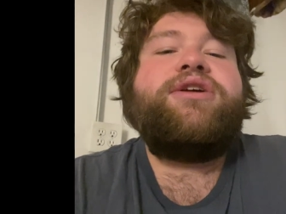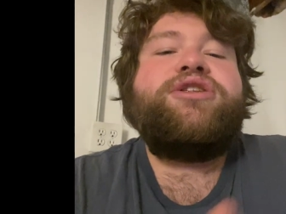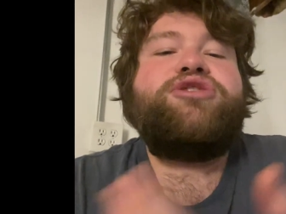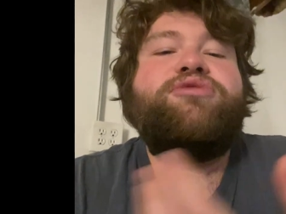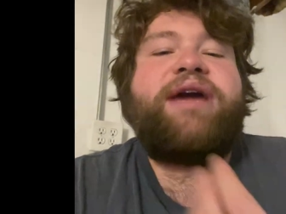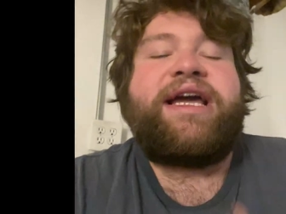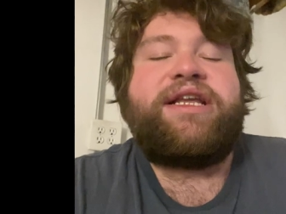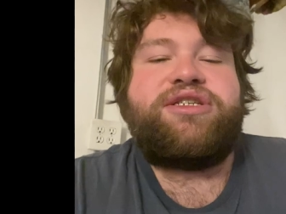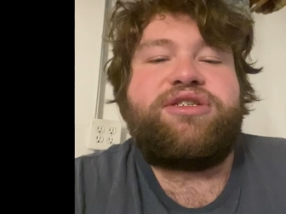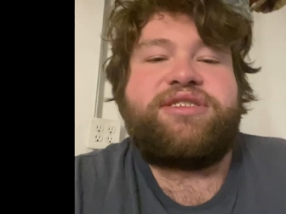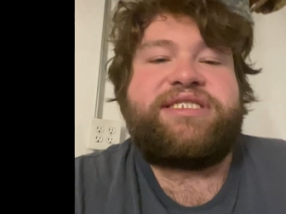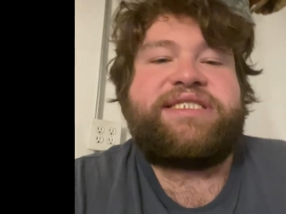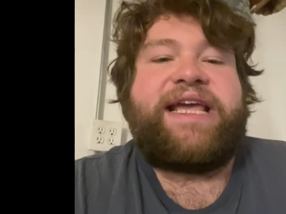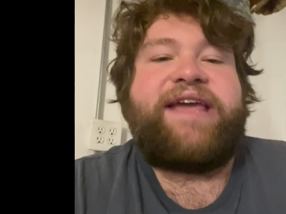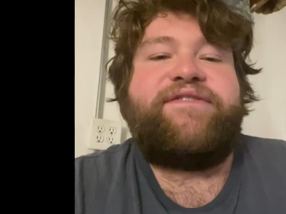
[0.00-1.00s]
to enter
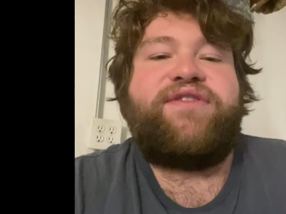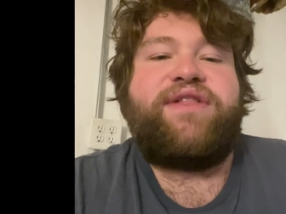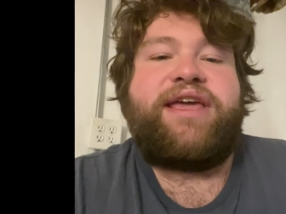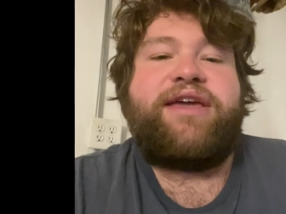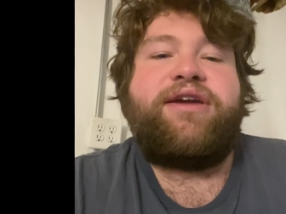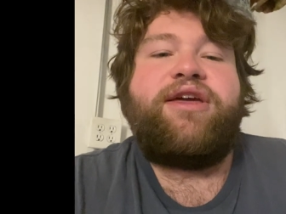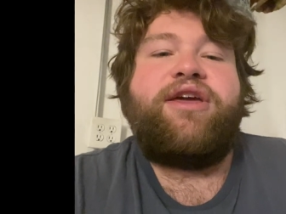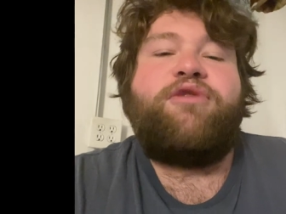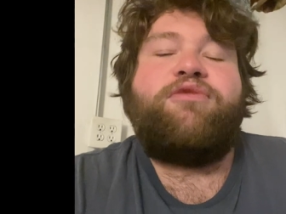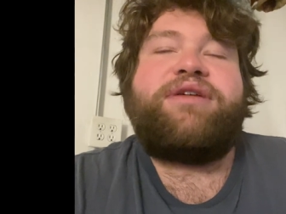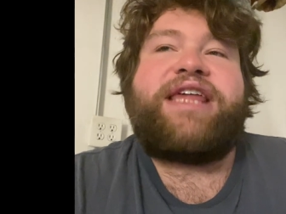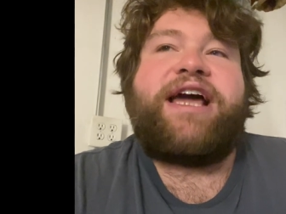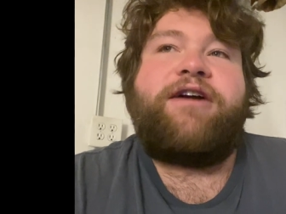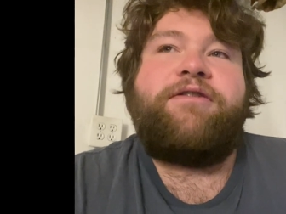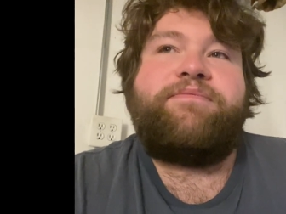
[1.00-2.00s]
safely
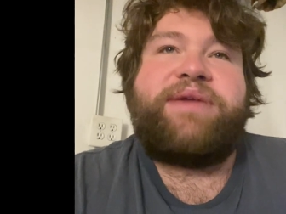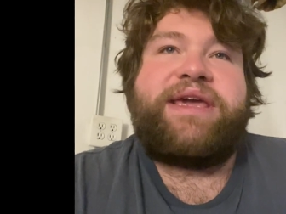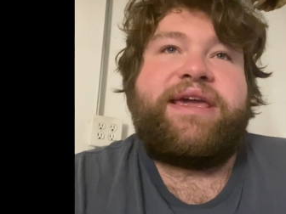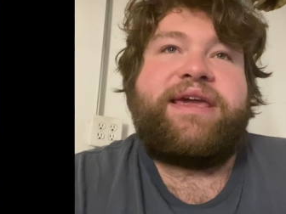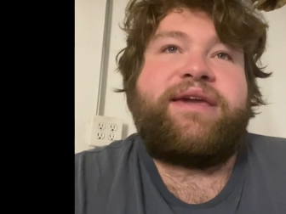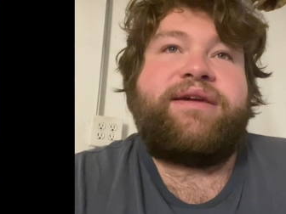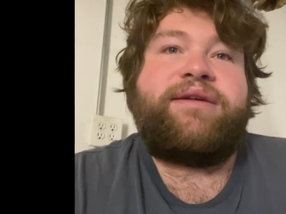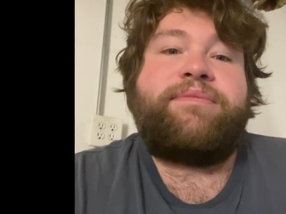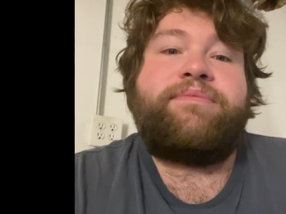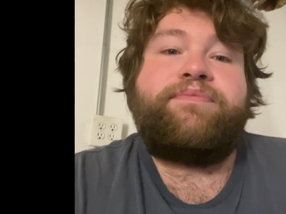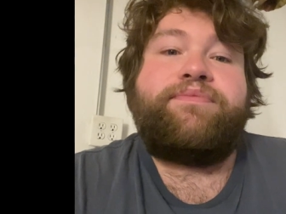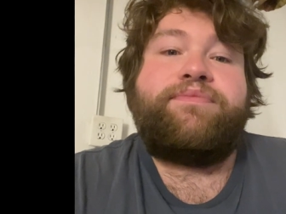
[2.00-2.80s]
without being